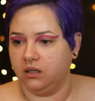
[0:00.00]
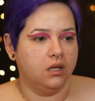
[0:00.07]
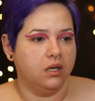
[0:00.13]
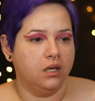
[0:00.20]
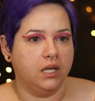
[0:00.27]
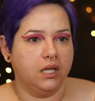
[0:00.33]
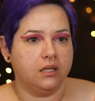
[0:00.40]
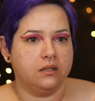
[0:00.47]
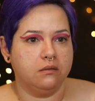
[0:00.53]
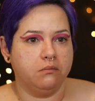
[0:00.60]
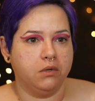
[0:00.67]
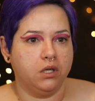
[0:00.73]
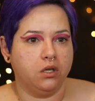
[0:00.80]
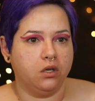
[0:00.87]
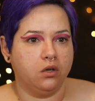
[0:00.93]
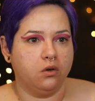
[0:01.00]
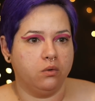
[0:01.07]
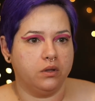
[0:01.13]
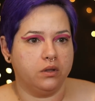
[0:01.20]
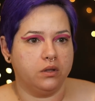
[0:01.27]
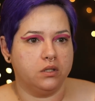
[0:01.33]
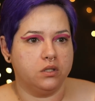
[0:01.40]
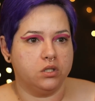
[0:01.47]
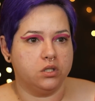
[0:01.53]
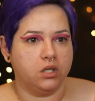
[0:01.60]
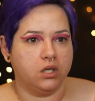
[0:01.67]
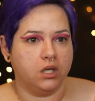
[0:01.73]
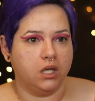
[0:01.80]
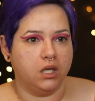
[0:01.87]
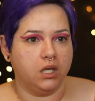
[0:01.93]
Next, I'm going to go with the
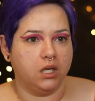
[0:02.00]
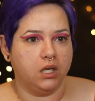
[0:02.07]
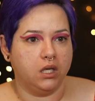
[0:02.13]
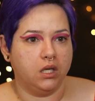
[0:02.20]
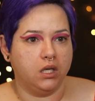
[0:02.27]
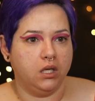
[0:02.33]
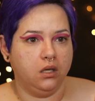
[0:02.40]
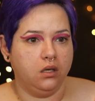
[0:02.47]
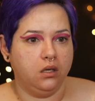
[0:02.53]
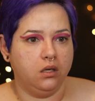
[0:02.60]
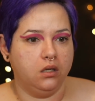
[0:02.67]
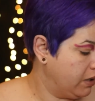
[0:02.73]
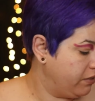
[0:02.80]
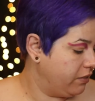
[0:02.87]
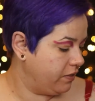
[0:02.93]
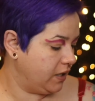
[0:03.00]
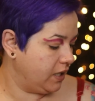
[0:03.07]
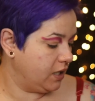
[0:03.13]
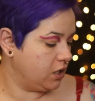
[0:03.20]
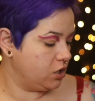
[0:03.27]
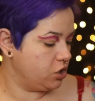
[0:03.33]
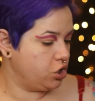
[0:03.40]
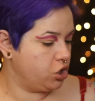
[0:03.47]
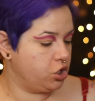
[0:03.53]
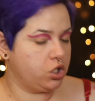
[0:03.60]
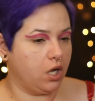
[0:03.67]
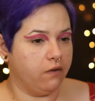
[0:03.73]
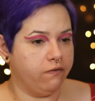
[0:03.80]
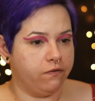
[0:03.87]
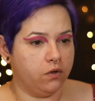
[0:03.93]
shade, I think
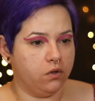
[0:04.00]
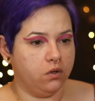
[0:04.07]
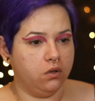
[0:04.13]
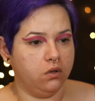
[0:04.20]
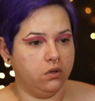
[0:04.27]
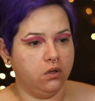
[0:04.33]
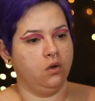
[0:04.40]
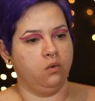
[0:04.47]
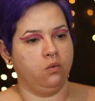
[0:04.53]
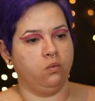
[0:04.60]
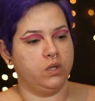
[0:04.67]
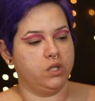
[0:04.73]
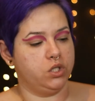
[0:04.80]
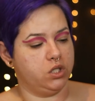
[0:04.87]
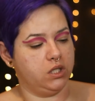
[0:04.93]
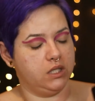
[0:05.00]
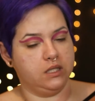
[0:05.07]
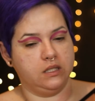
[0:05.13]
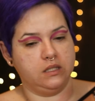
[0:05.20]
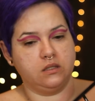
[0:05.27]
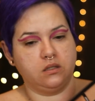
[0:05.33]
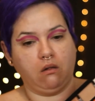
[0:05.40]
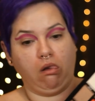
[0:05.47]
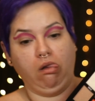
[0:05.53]
Shuffle, which is